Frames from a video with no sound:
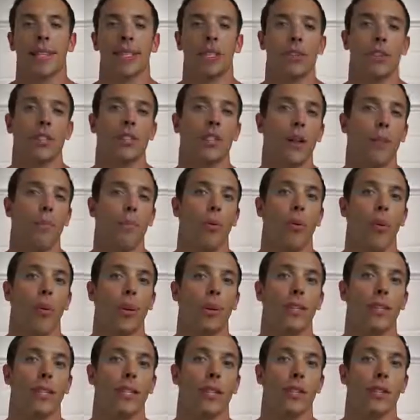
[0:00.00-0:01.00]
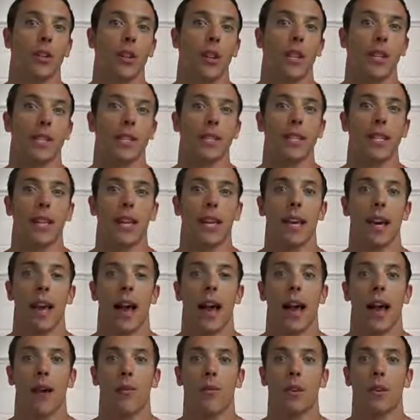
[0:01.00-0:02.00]
And so it's the importance that you're going to see
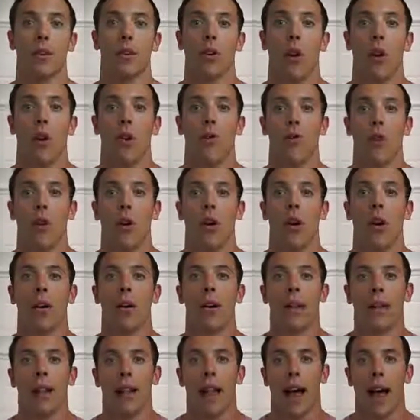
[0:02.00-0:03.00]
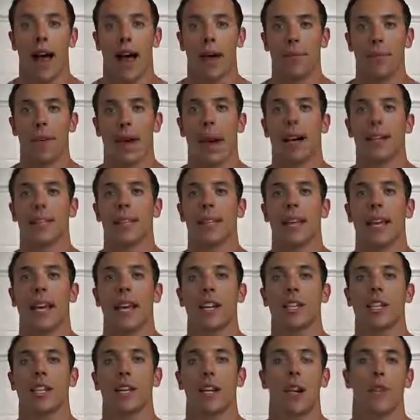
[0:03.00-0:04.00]
with your overall, the
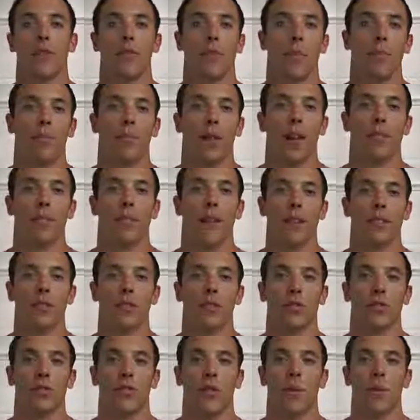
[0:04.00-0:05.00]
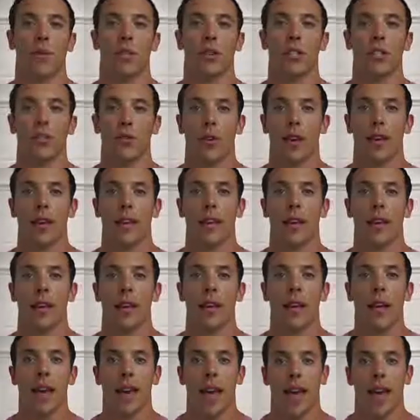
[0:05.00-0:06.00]
oscillation of your blood vessels from
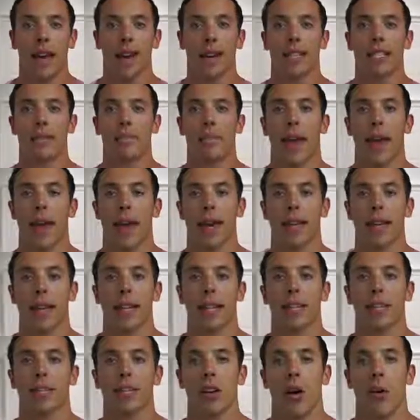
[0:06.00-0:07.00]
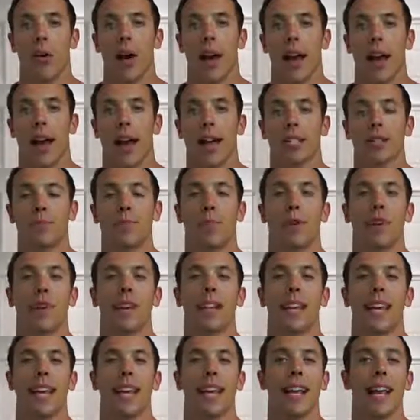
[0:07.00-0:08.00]
restricting and expanding. And so it's
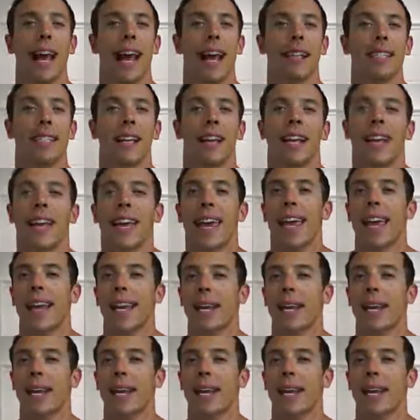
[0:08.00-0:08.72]
pretty neat, guys.